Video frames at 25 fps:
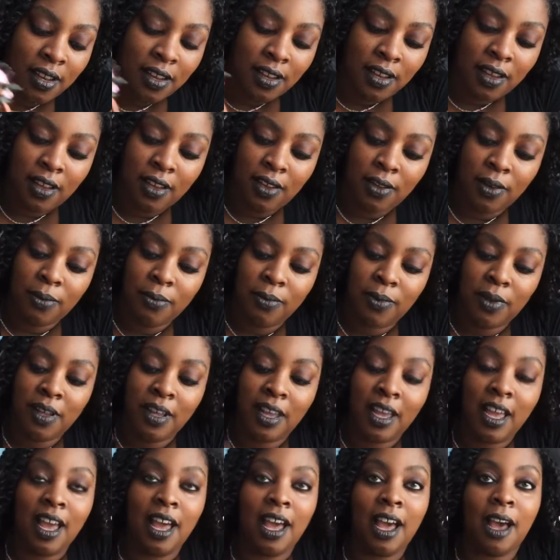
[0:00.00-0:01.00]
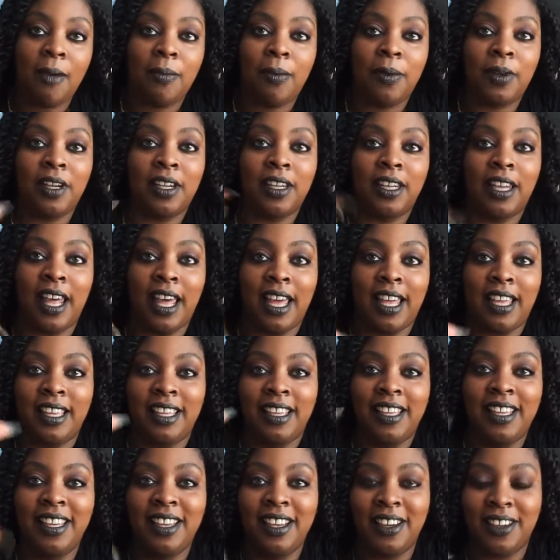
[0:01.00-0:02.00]
Oh, I put a lot.
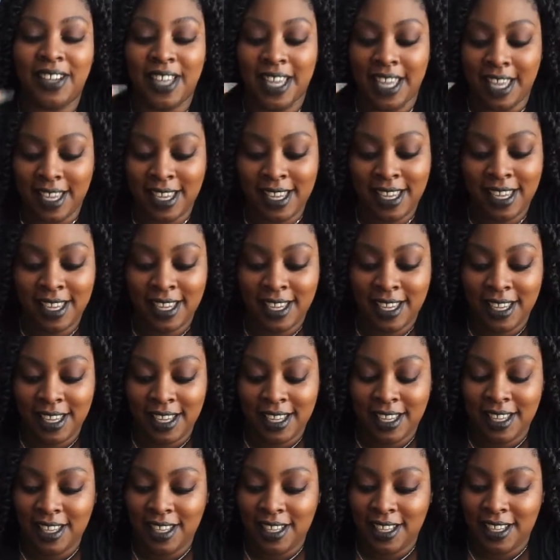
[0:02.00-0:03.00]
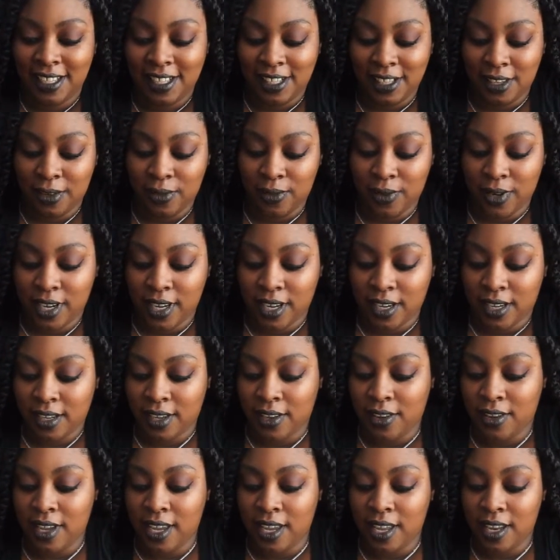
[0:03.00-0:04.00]
Okay, so we're going to go
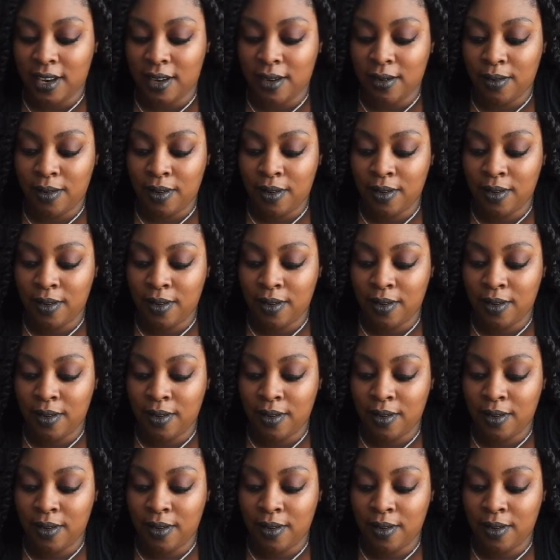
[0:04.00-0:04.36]
ahead and